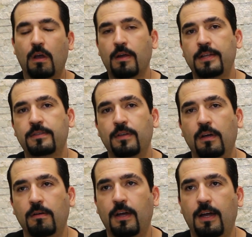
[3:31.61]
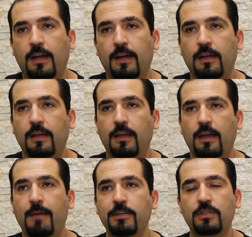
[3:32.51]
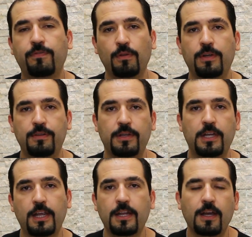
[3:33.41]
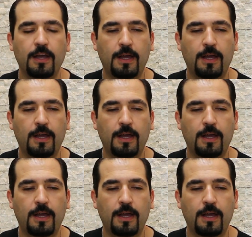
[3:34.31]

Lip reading: All right, so how much fluid do you need?